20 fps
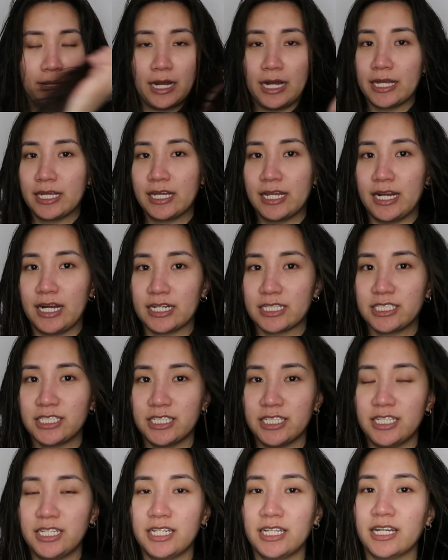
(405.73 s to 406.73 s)
I can
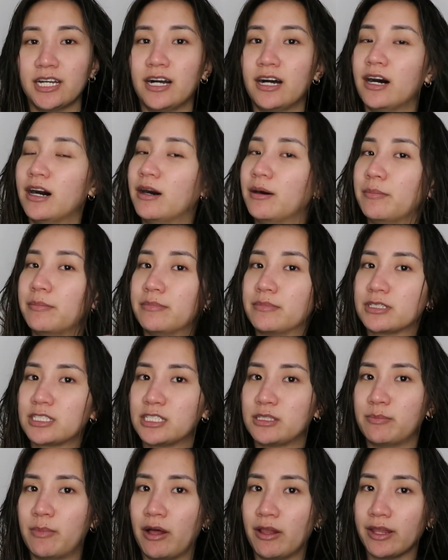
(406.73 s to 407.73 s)
actually
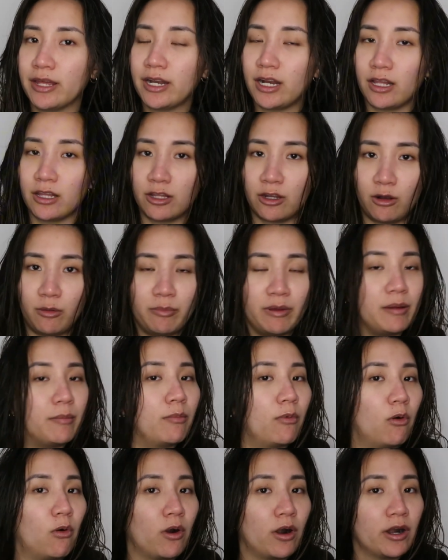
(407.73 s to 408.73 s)
smell it a little bit
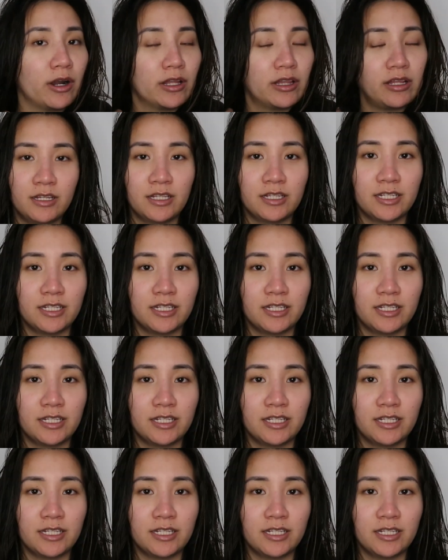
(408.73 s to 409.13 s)
more.